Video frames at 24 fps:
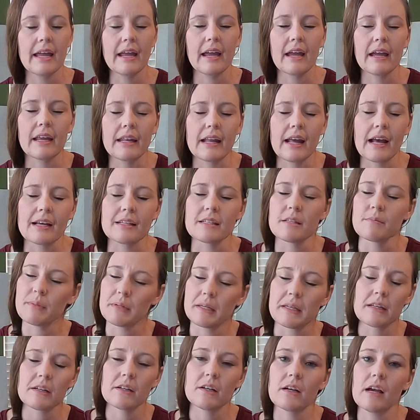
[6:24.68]
And as a
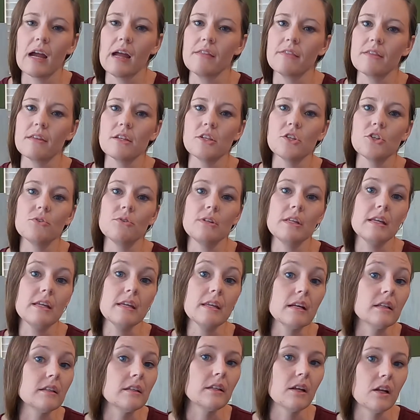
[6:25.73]
beginner, I think you
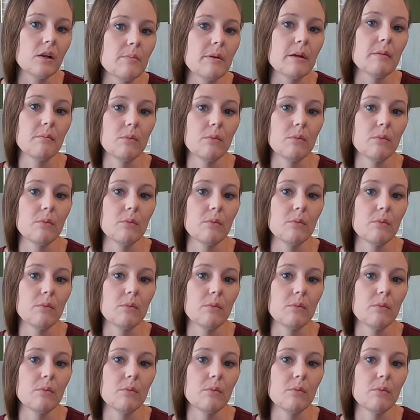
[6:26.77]
need a little